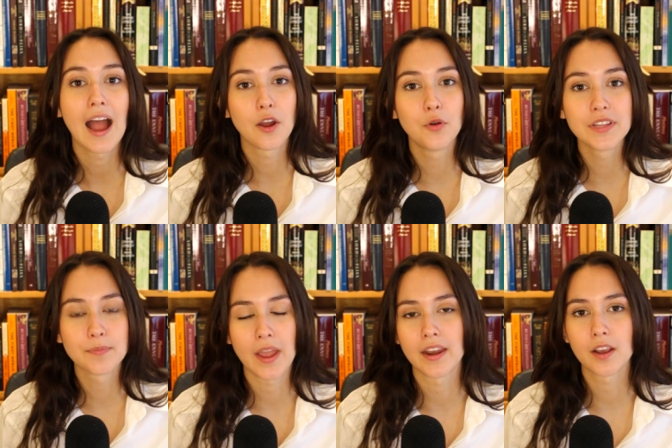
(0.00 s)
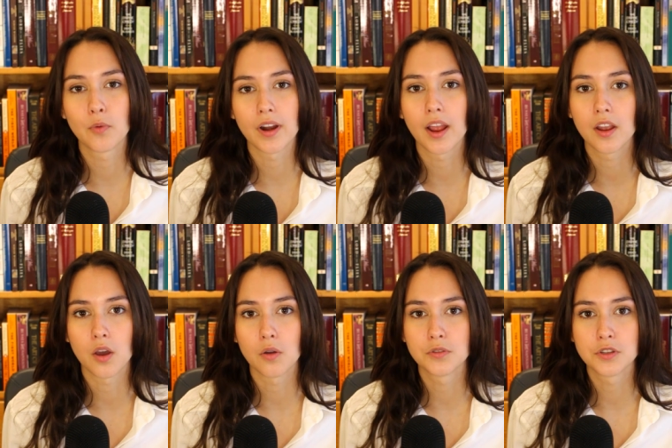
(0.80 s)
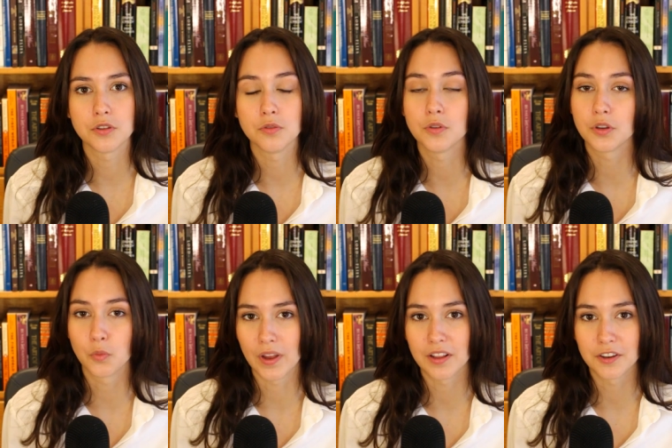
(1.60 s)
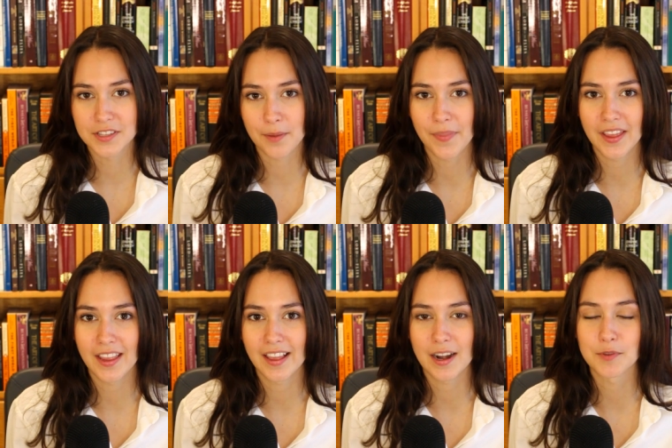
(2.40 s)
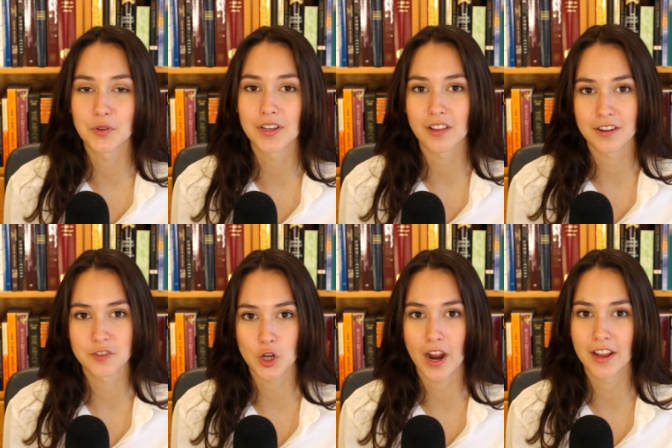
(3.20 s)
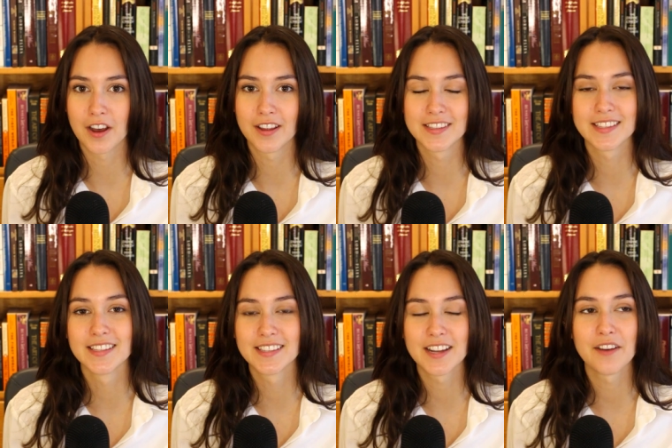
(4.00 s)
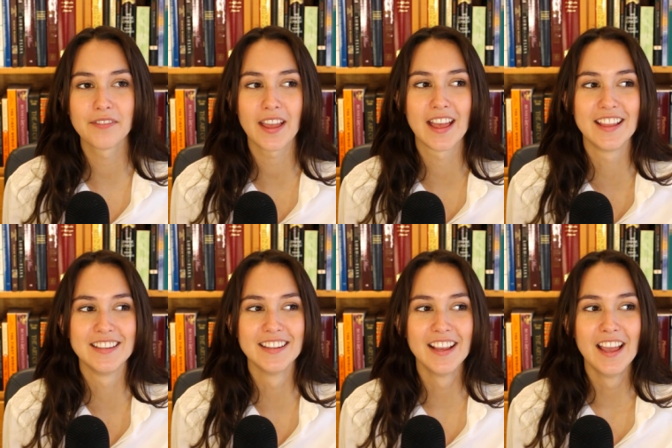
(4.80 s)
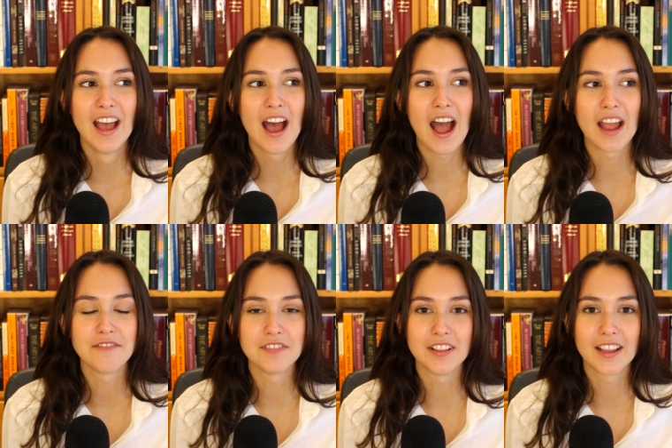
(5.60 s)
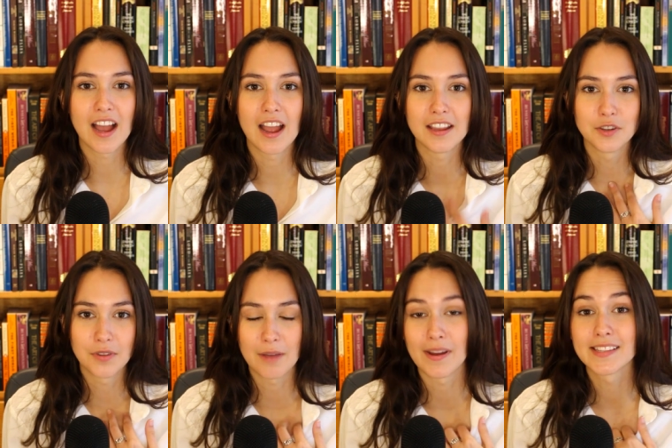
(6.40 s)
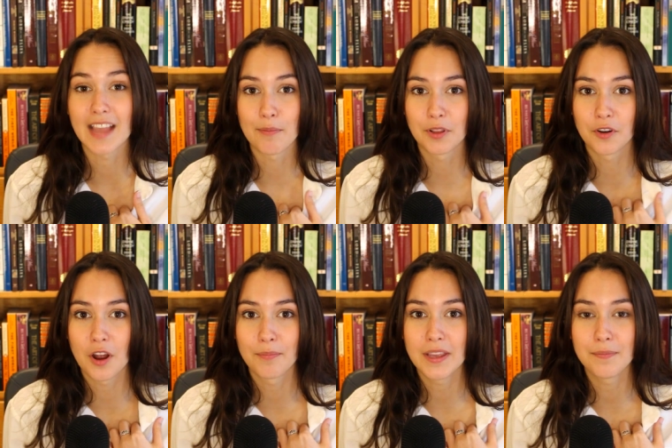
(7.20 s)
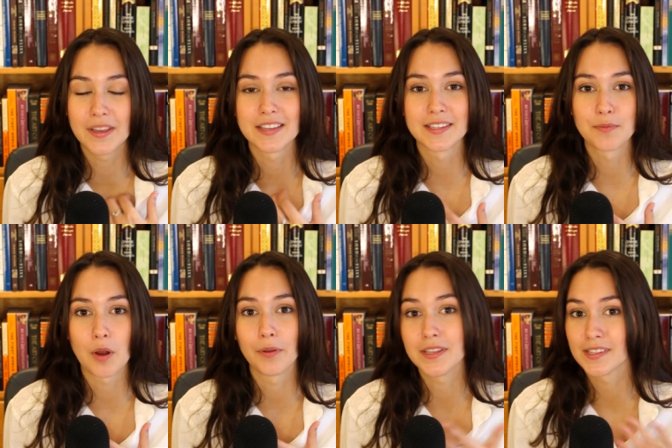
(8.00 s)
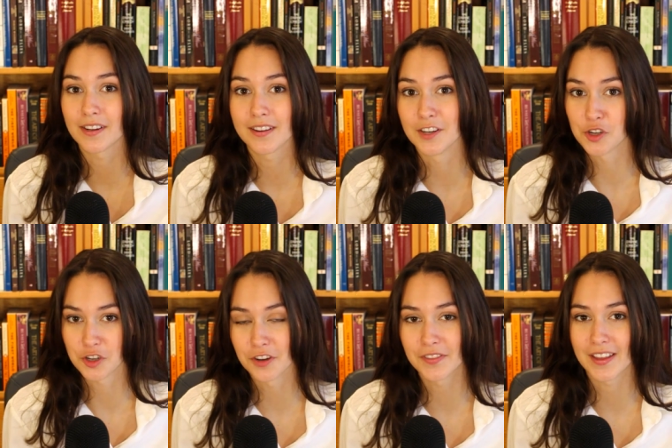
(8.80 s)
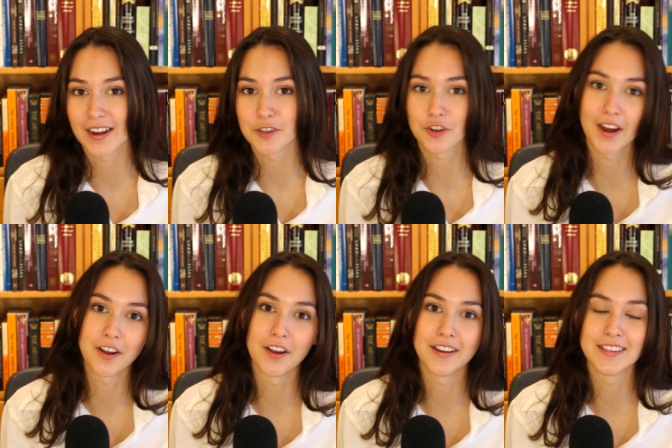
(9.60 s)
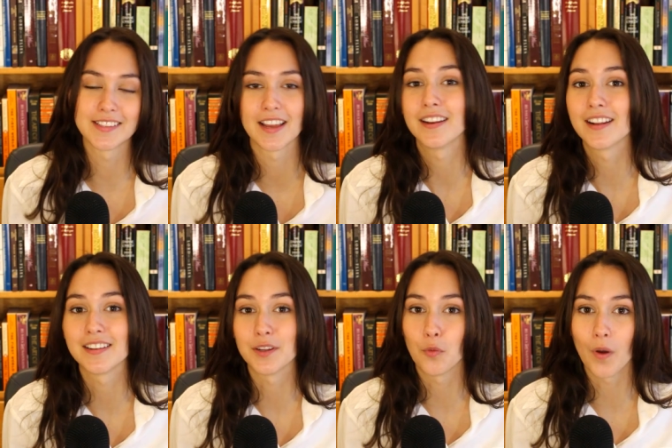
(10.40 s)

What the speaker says: I always panic when I go to Goodwill or something, and I'm doing a lot of try-ons and stuff, and I feel like I don't have my scapular on me because it's probably stuck in a shirt that I tried on and decided I didn't